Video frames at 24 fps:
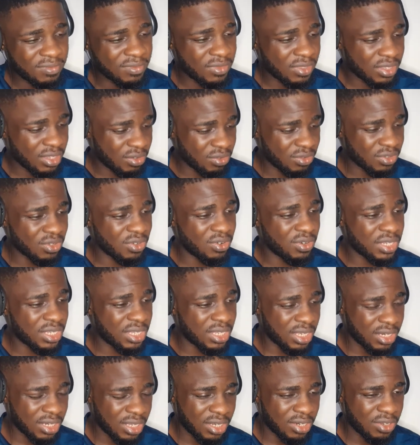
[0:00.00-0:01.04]
was already an
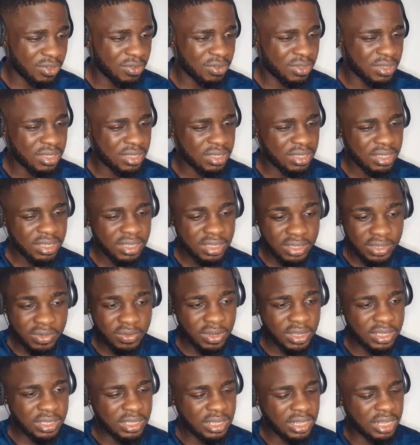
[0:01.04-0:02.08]
adult. It's crazy.
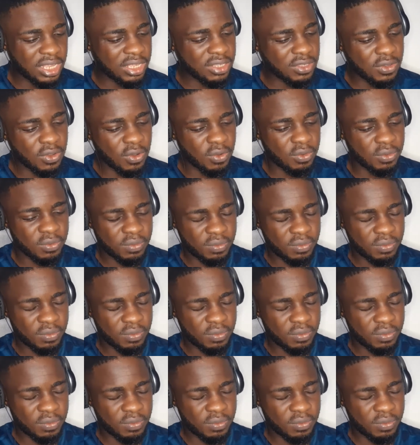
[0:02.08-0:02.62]
Let's go.